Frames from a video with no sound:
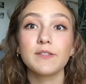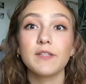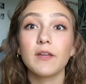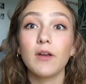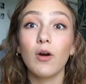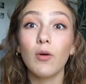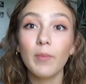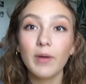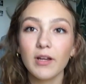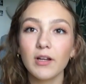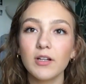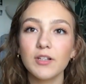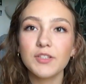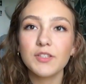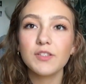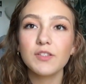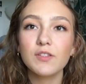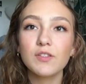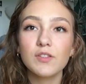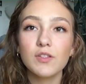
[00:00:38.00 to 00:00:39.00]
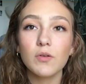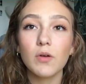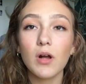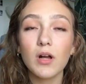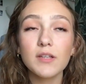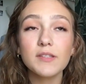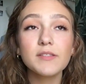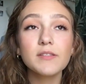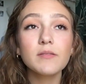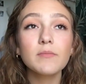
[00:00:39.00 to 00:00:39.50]
I was like, oh my gosh, this is so
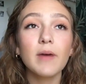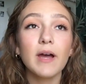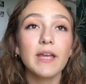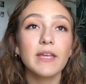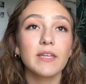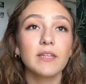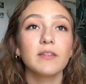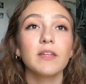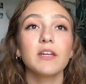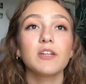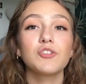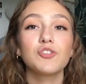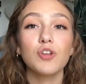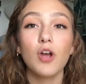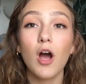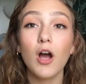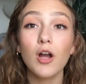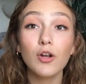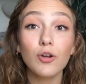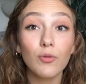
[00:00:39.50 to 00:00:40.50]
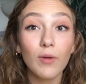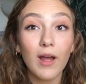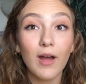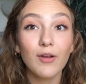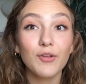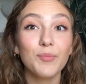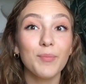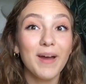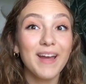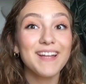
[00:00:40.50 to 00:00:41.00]
awesome. I can like jog around
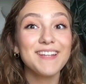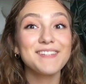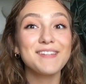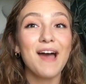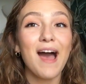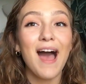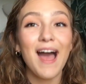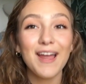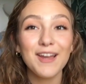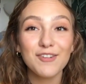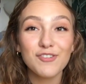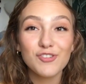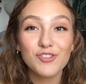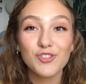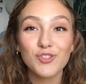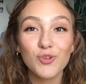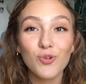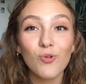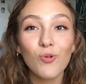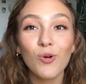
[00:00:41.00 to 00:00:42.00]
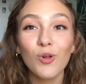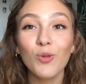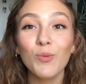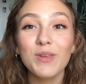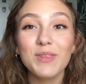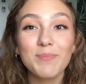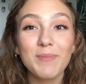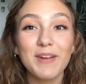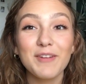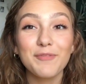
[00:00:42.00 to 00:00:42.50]
my entire school with
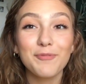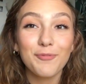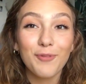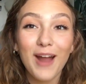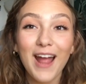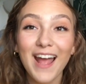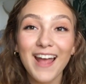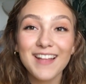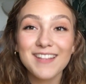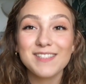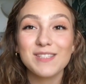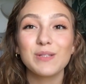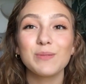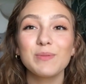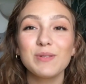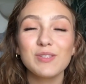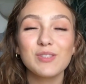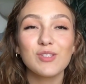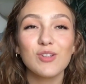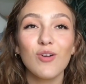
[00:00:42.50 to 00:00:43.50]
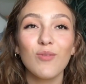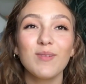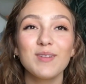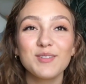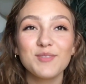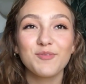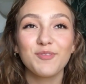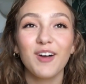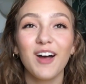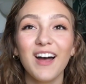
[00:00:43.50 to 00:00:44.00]
my friends. It'd be so much
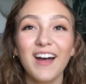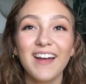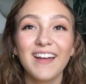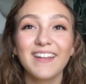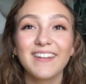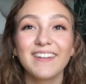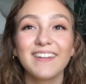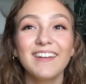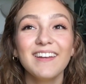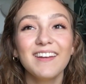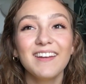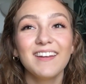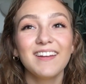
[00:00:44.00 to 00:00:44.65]
fun.